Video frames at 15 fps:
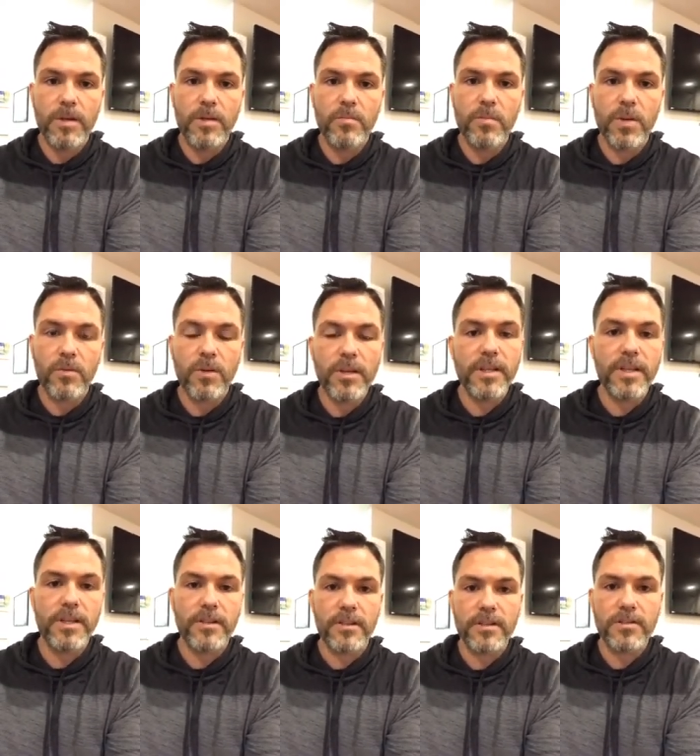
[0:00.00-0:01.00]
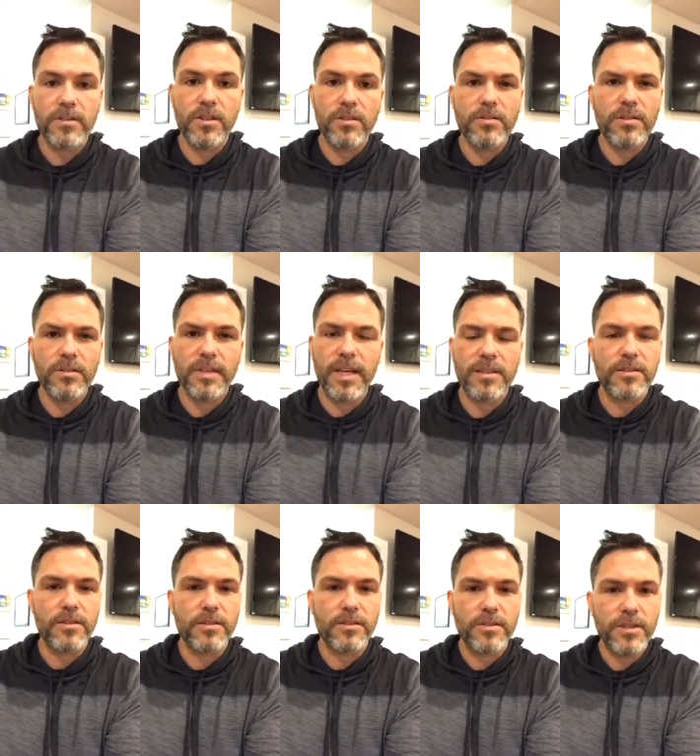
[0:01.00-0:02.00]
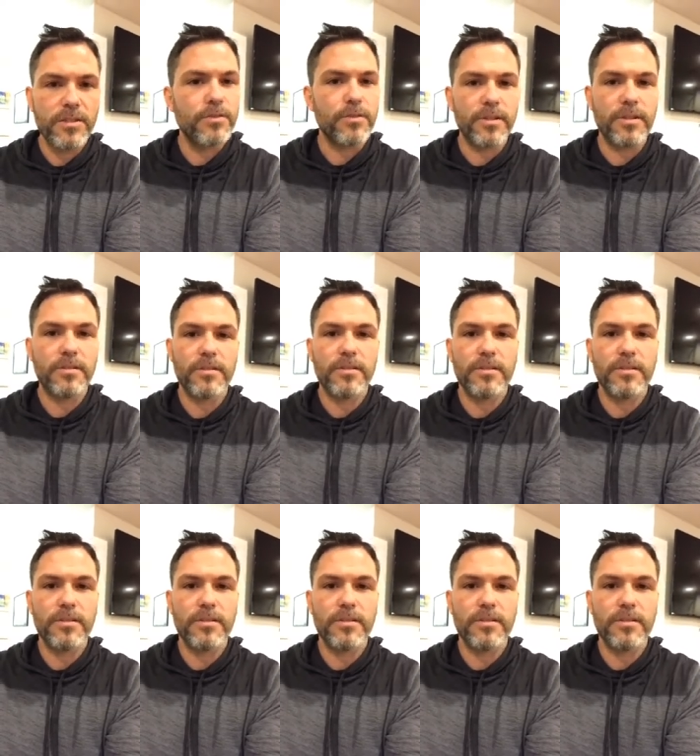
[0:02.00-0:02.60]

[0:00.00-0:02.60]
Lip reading: but really your excuse is actually your children.